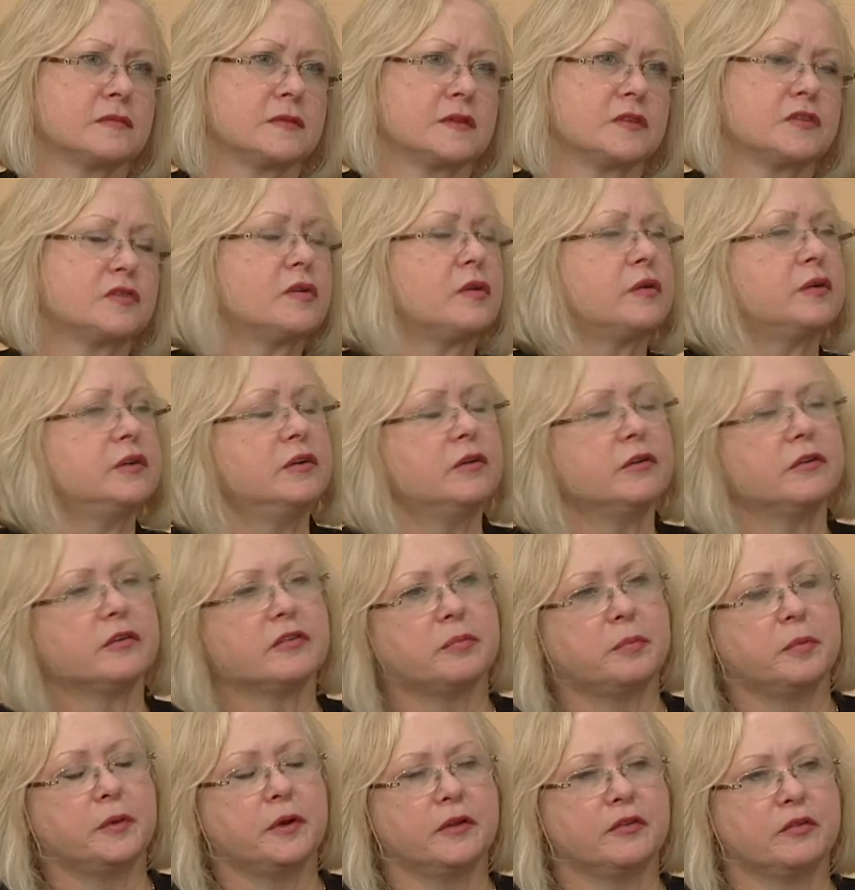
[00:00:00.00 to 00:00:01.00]
So in your
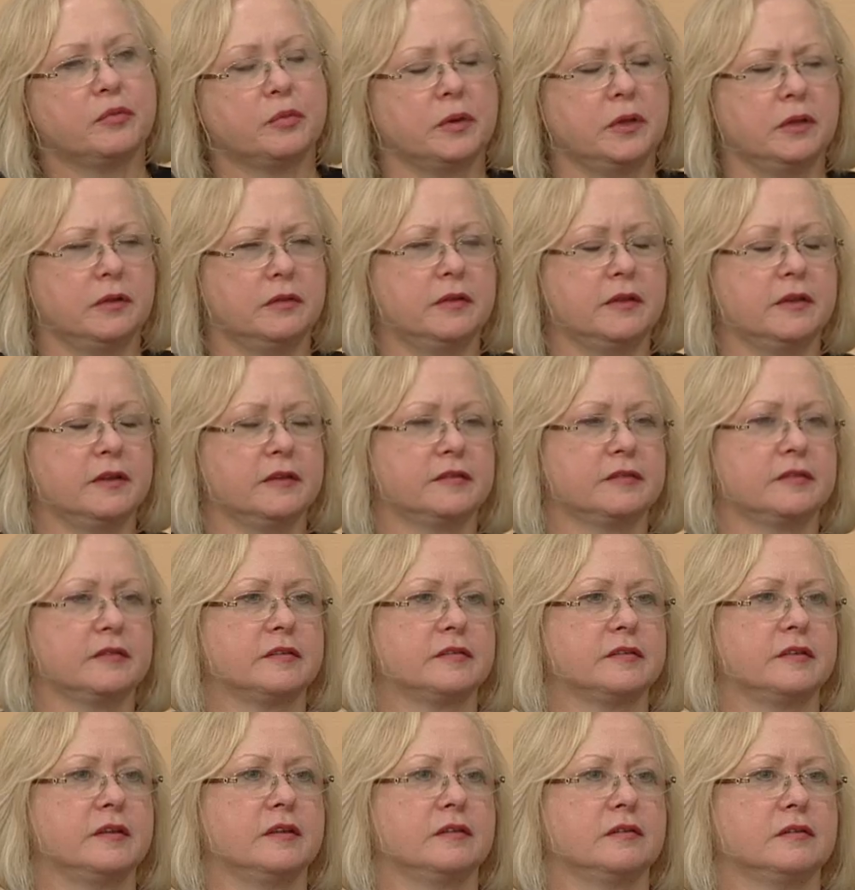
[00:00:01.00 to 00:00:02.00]
experience, what do you think is the
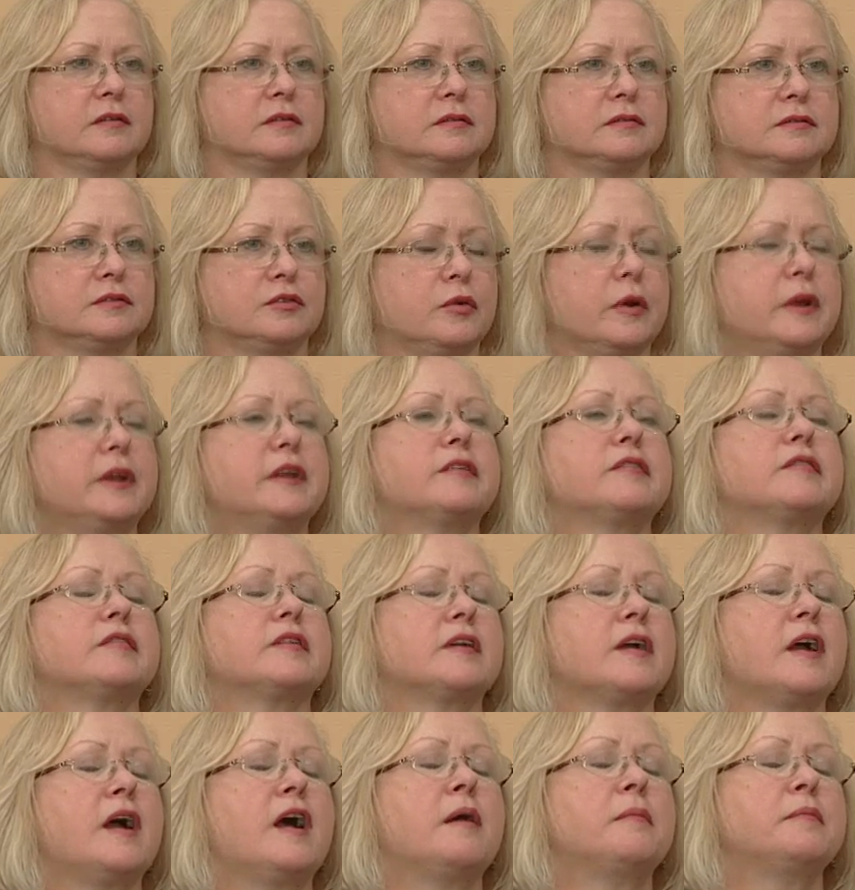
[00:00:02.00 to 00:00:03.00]
single greatest
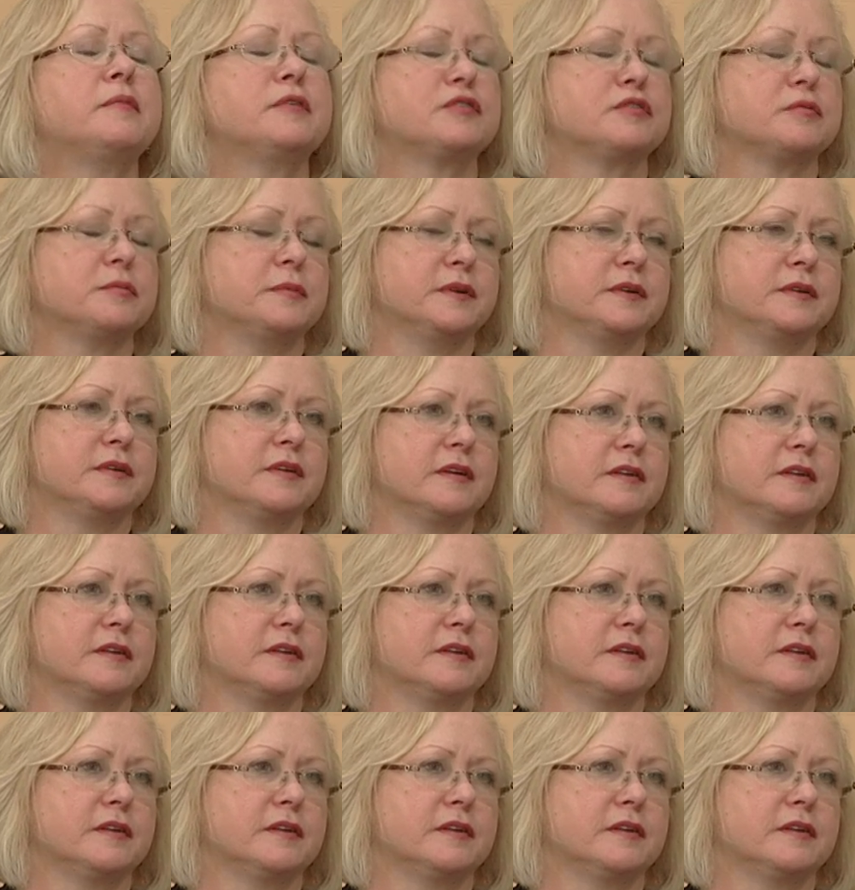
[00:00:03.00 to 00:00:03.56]
accomplishment